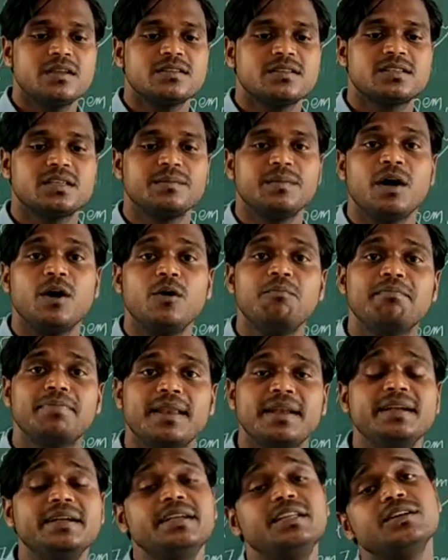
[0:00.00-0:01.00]
somehow
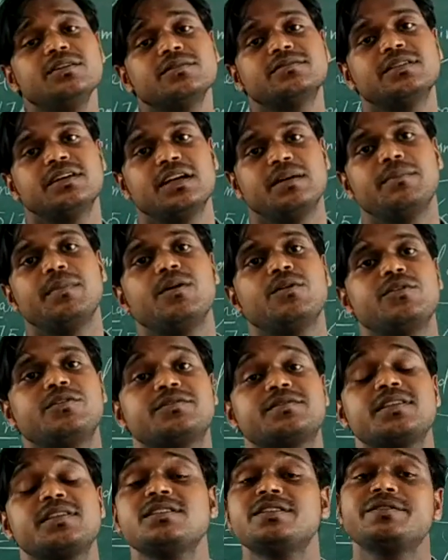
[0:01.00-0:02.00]
plenty of the amount
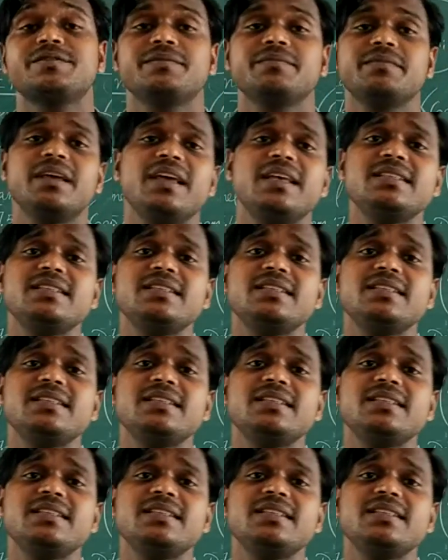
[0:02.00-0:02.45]
since from the